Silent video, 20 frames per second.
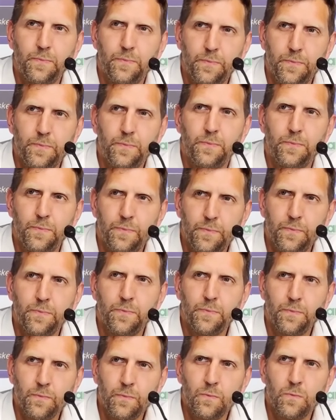bit, obviously,
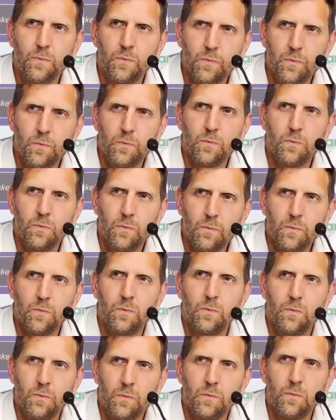still maturing as
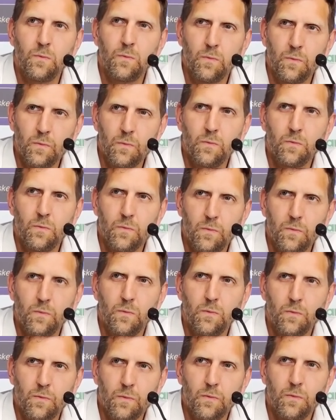a player, but
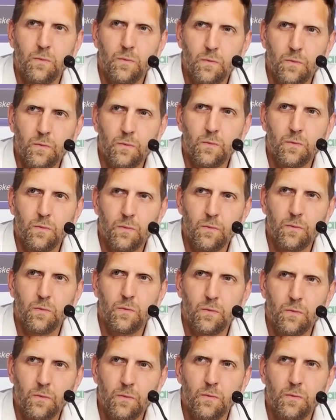where do you see
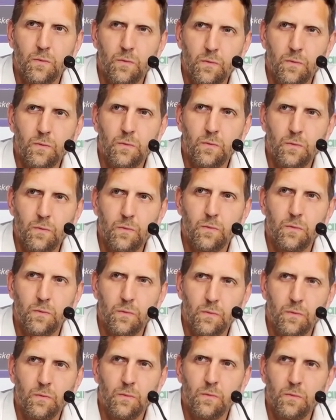the ceiling as
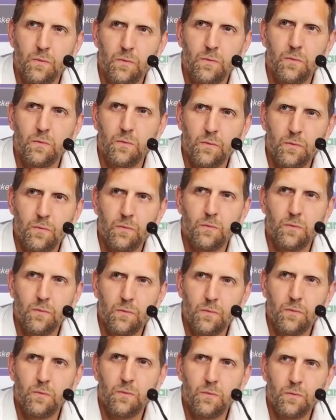for him at
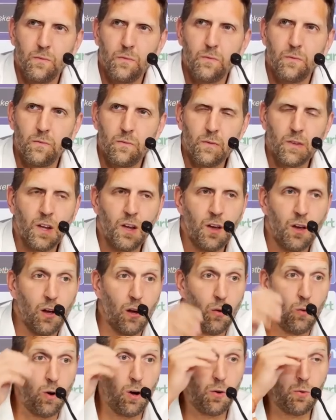this moment?
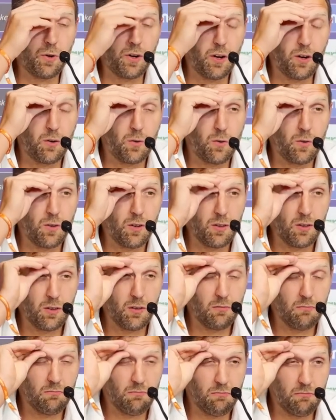Well, we're,
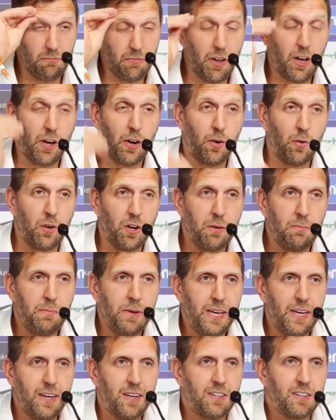not only
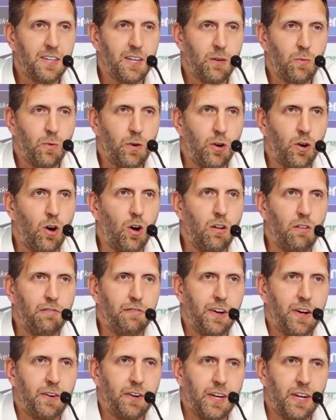me, I think we're all
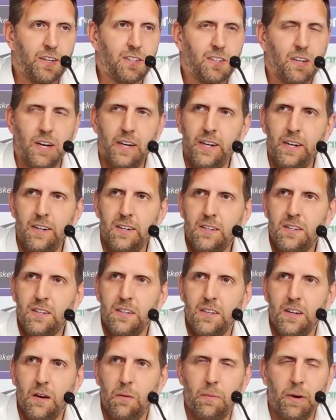very excited
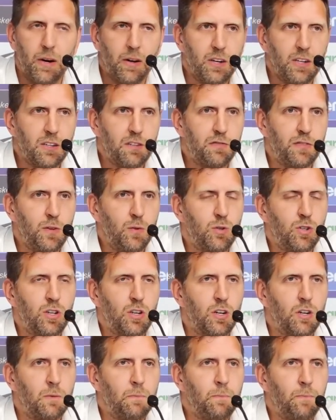about his
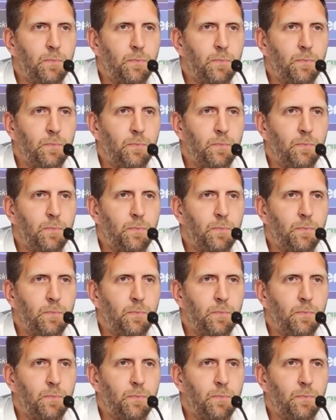future.